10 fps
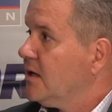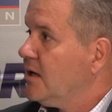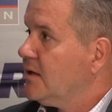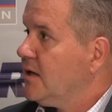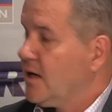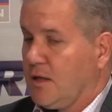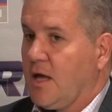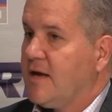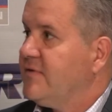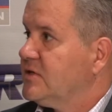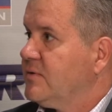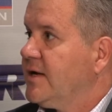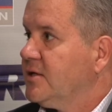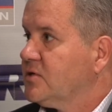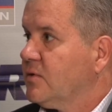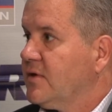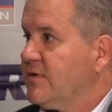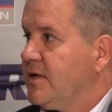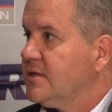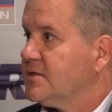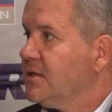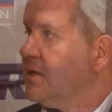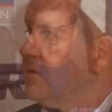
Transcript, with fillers: on a lot of his regulatory things,